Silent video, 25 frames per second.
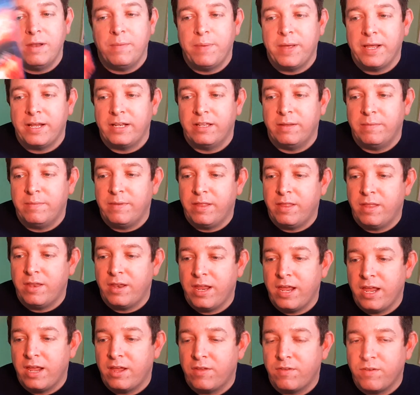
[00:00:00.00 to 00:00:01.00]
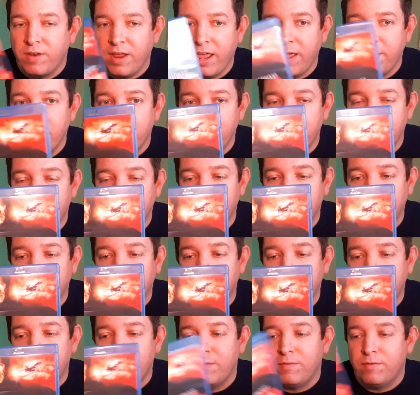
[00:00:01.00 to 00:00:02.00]
I picked up the other day. Great movie. I had to
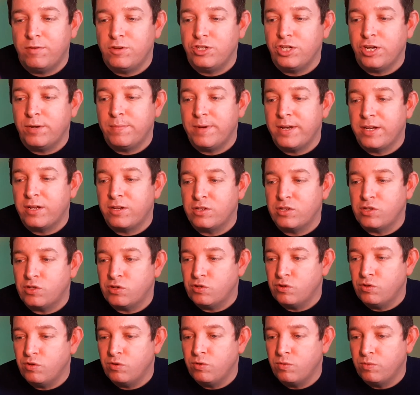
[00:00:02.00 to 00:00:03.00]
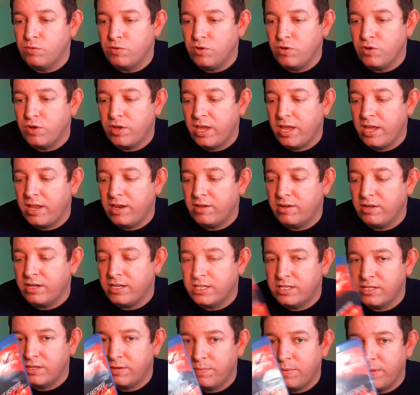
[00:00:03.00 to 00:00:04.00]
get that one from Germany because there's no UK
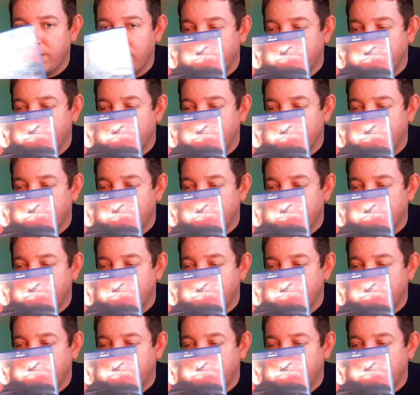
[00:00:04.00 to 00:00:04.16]
release. But